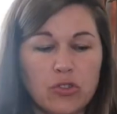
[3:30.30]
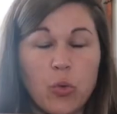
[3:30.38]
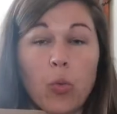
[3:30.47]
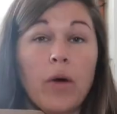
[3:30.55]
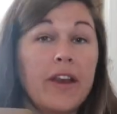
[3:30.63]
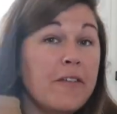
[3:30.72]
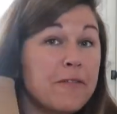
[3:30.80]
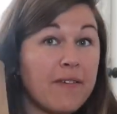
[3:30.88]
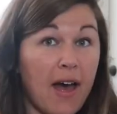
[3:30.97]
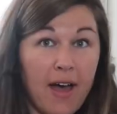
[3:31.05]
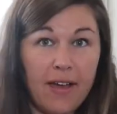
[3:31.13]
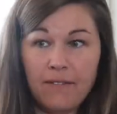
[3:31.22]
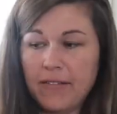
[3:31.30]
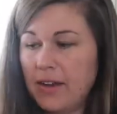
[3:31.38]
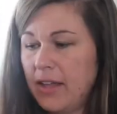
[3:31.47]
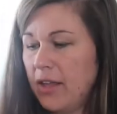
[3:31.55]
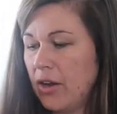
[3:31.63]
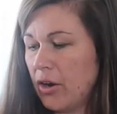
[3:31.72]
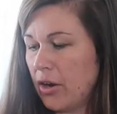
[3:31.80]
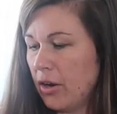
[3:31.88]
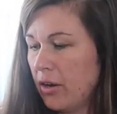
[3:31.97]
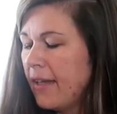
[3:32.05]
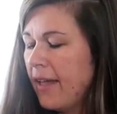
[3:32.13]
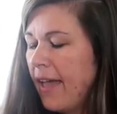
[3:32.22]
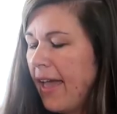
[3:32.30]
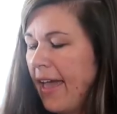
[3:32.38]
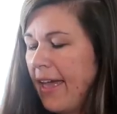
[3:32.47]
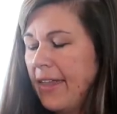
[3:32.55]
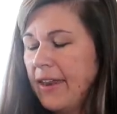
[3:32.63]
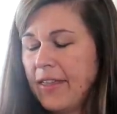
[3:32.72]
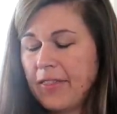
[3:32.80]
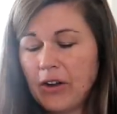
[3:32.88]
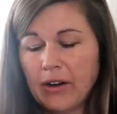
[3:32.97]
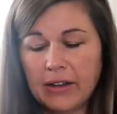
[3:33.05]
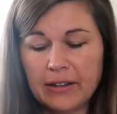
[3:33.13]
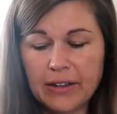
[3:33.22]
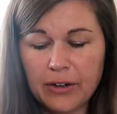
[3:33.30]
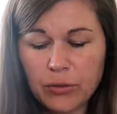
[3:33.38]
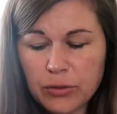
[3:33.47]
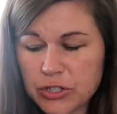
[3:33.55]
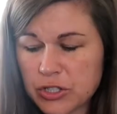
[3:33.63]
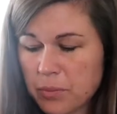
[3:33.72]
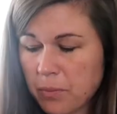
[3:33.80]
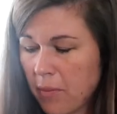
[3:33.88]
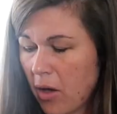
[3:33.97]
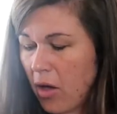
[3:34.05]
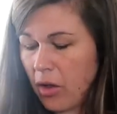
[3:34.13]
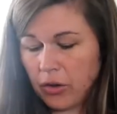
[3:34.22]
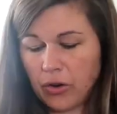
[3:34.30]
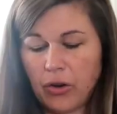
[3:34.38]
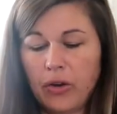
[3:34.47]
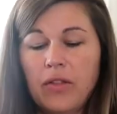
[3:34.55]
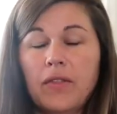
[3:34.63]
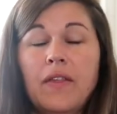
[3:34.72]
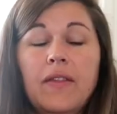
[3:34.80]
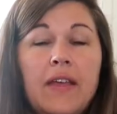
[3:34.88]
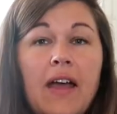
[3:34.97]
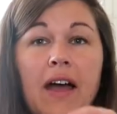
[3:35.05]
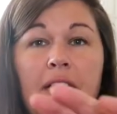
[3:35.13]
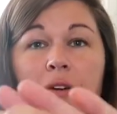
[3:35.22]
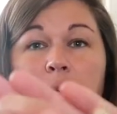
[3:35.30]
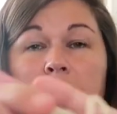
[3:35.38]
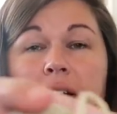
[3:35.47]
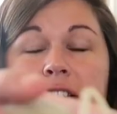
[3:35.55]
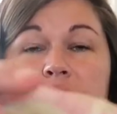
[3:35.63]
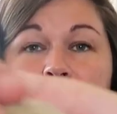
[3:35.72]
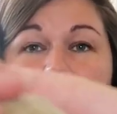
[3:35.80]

25 in here, and they're a little smaller than the other ones,